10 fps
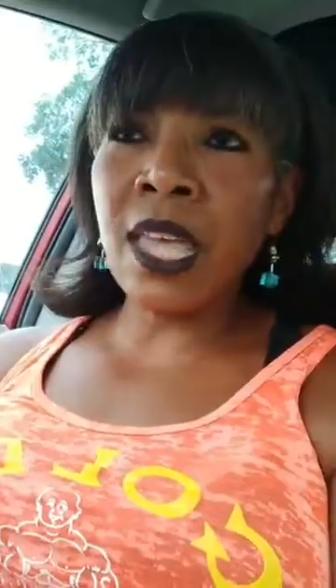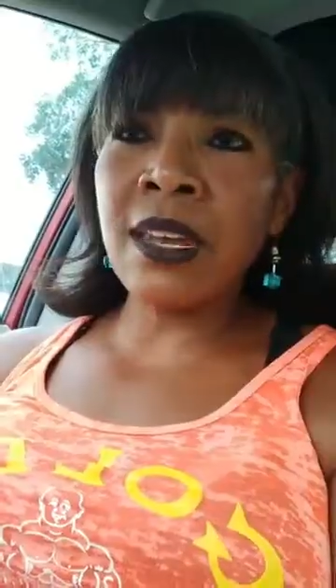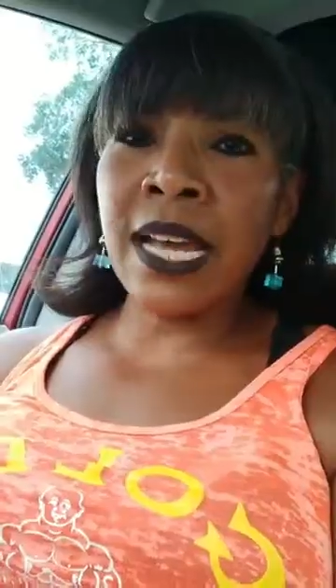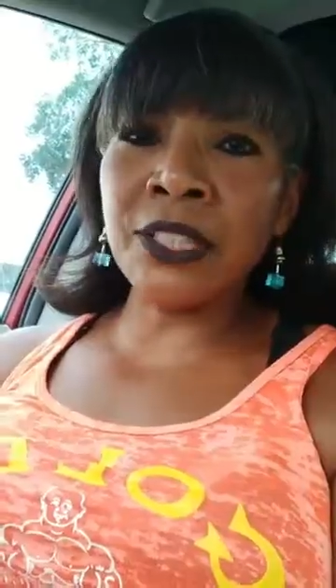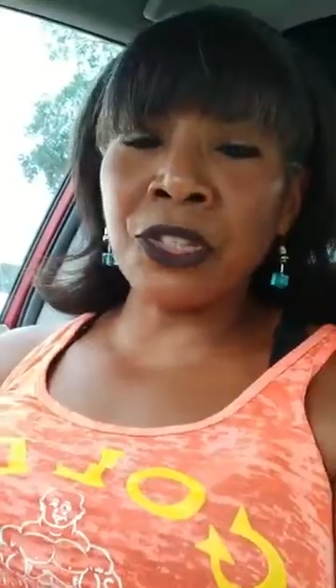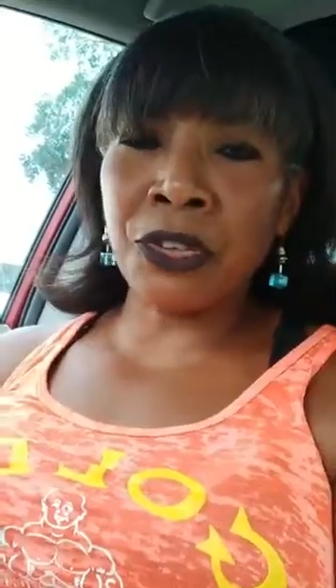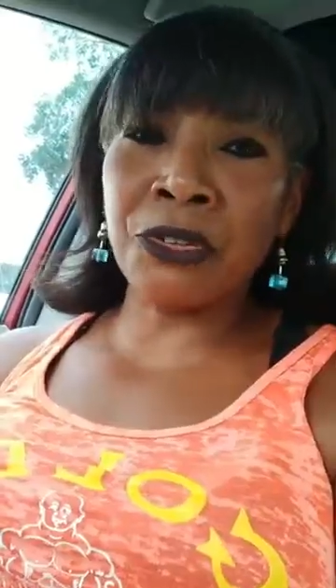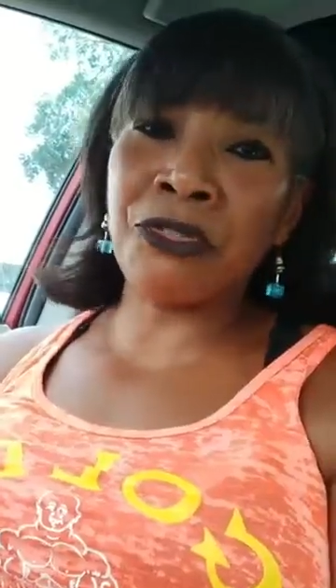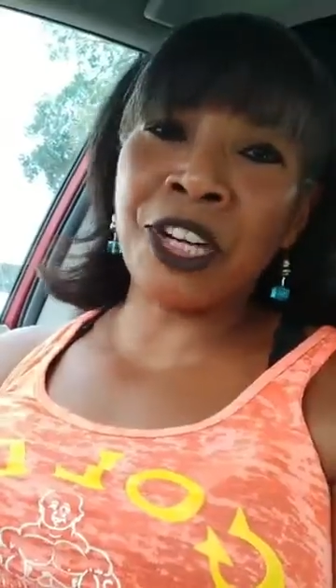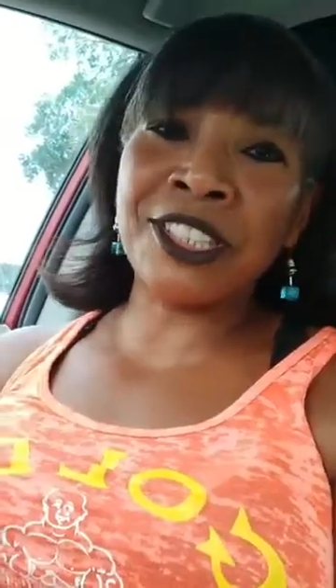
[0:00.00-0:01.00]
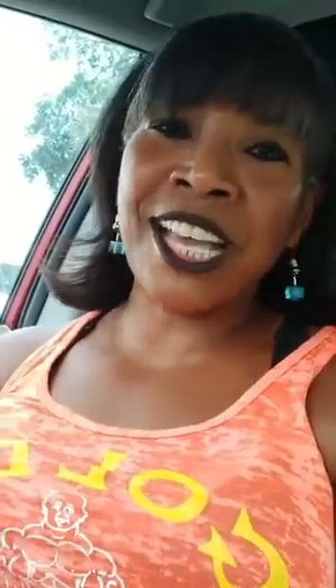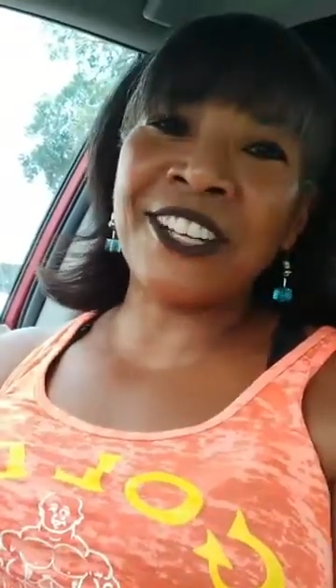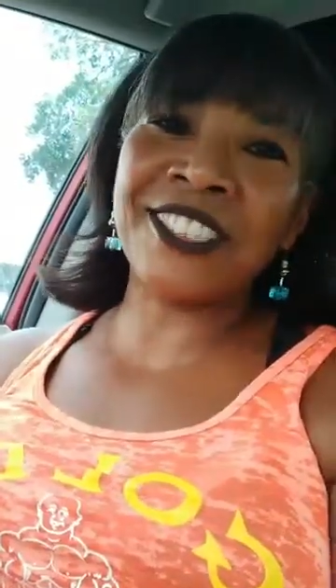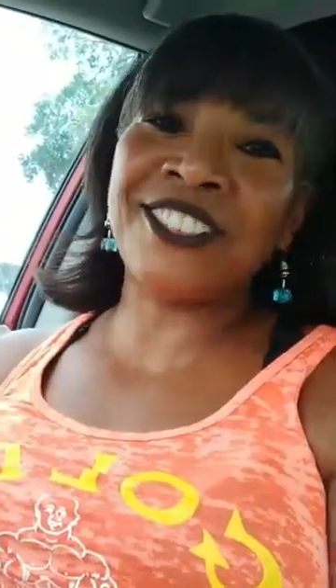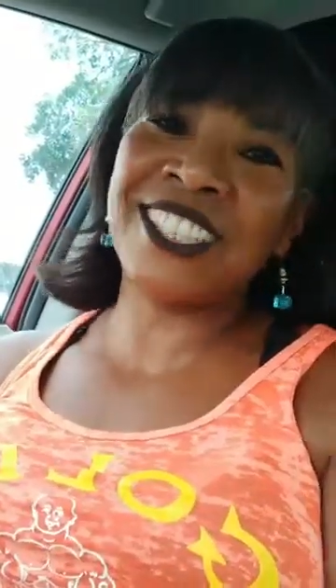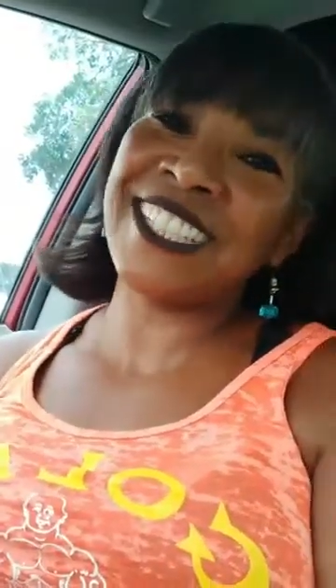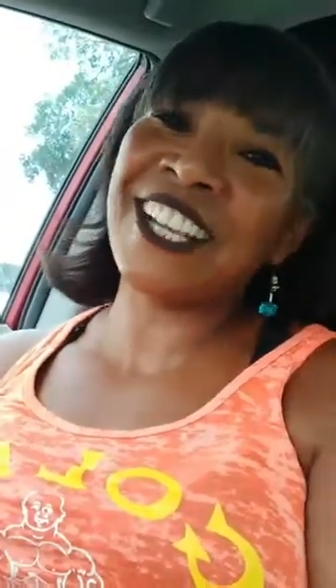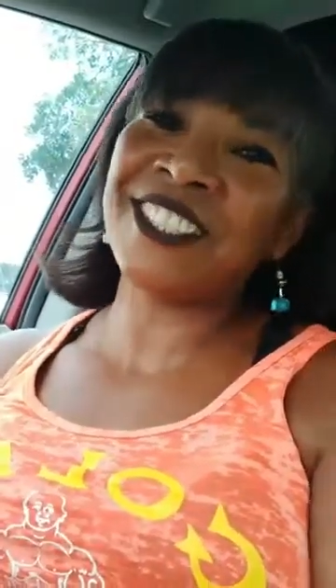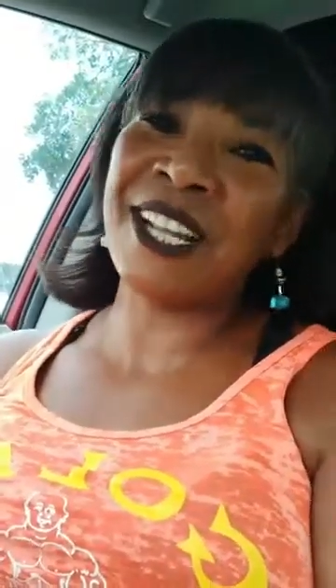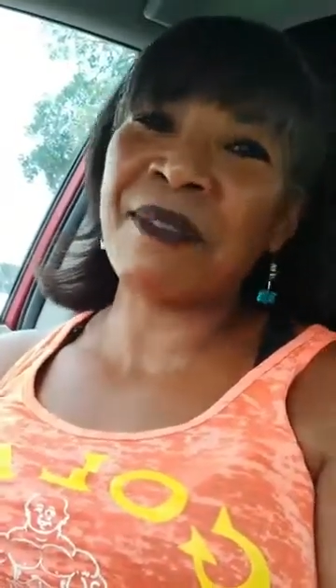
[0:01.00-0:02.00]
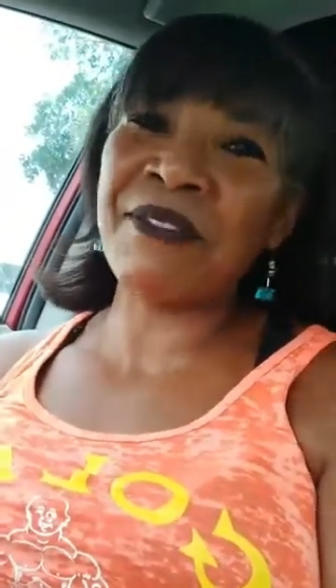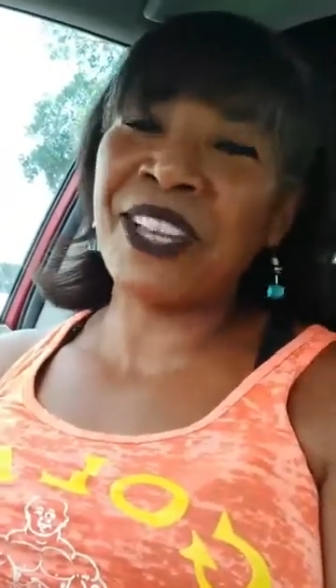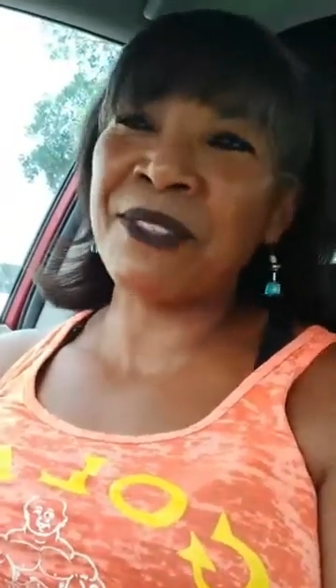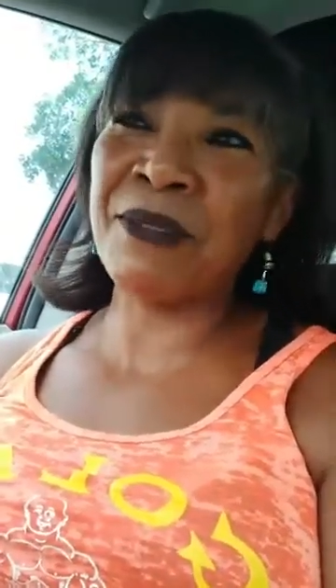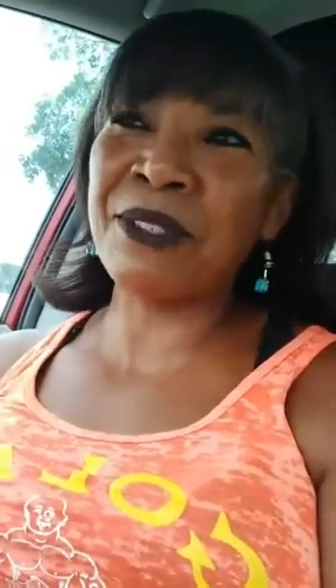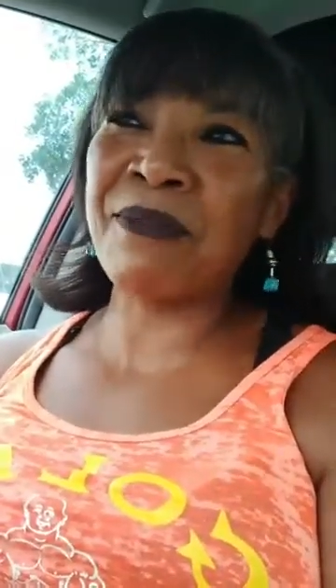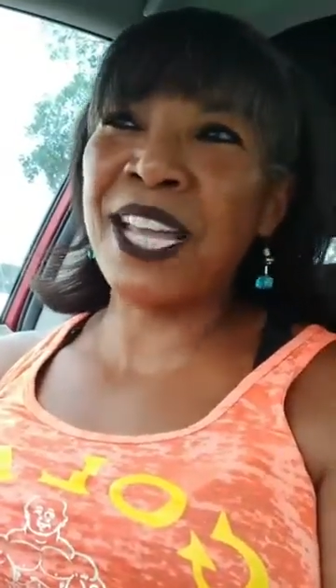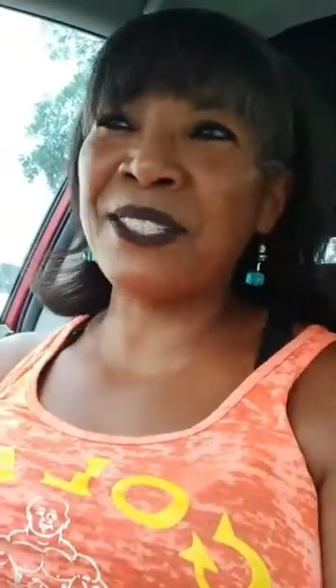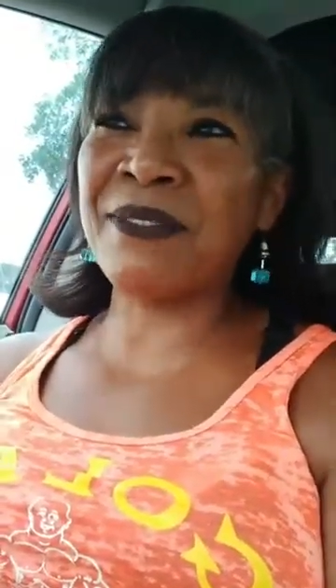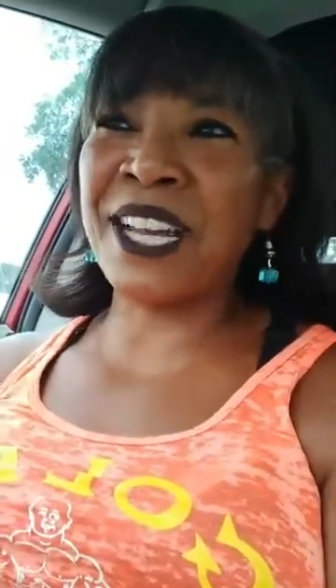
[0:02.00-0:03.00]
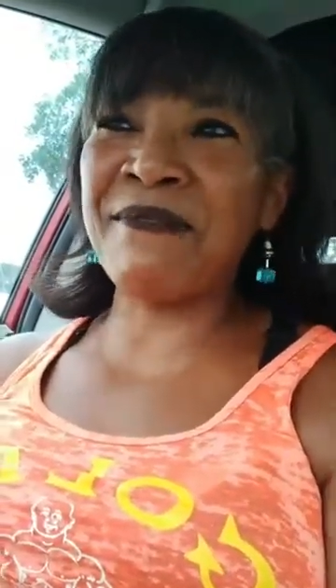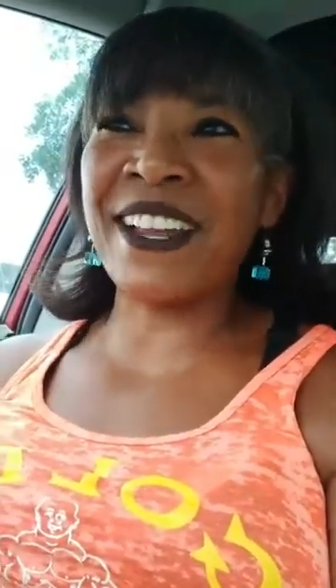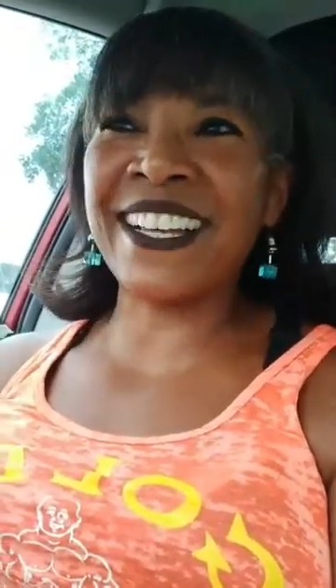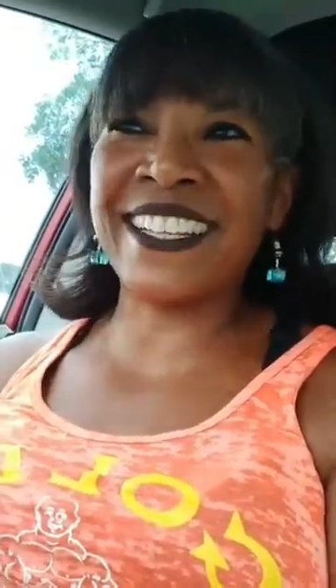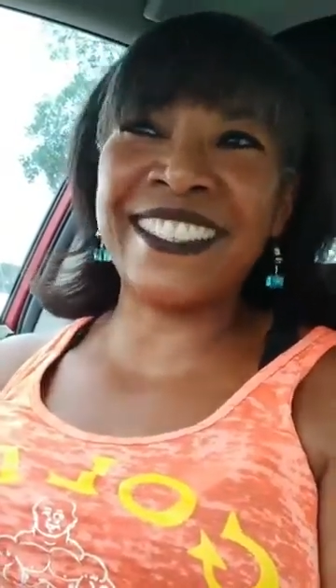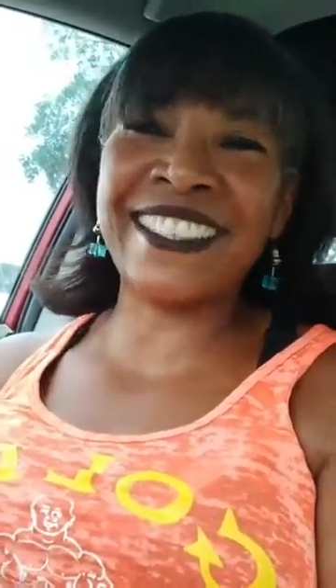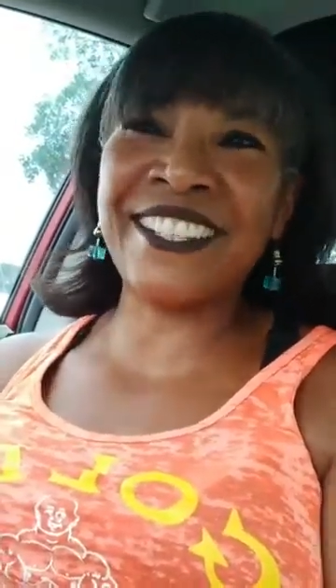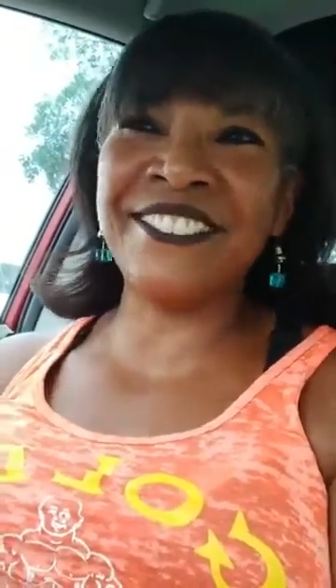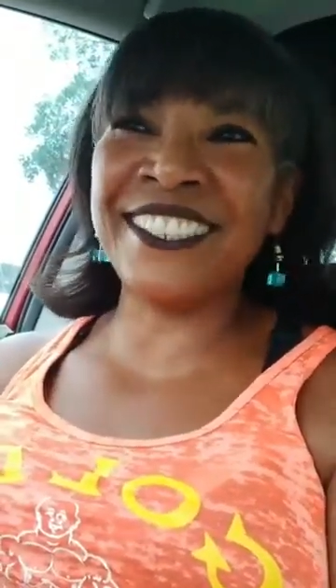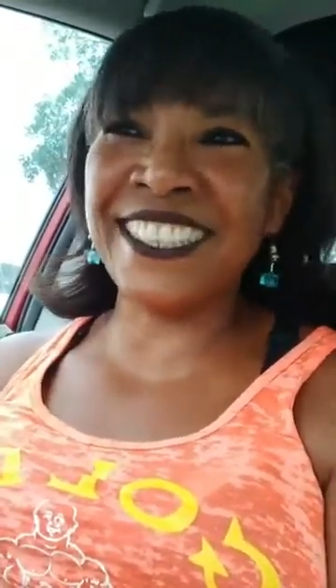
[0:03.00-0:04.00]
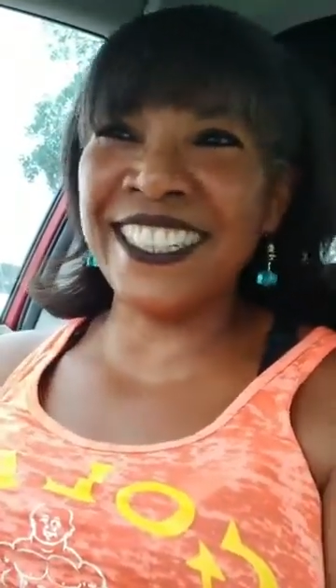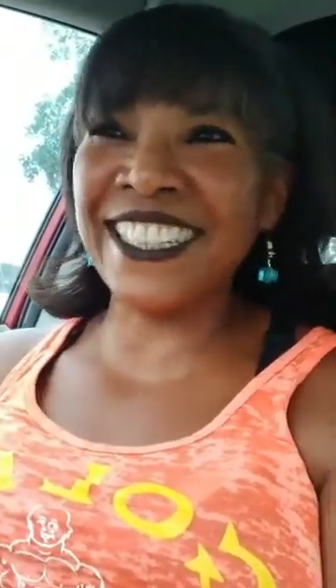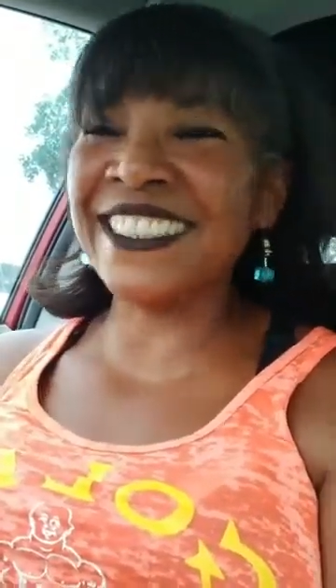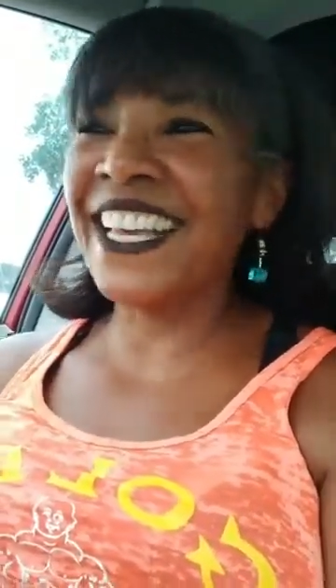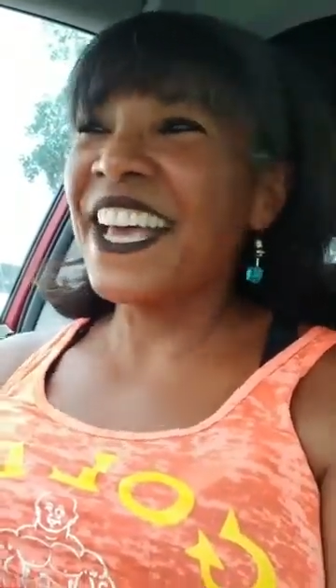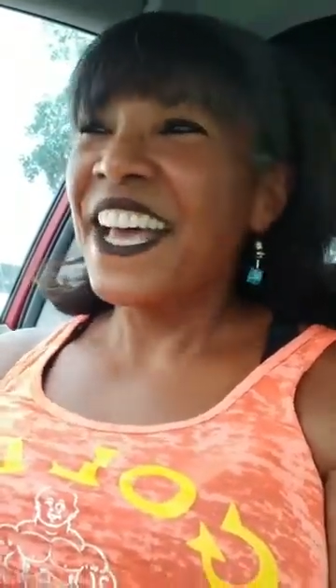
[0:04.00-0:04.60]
And I was at a girlfriend's house, and she's actually on my Facebook page, but I'm not going to say who she is.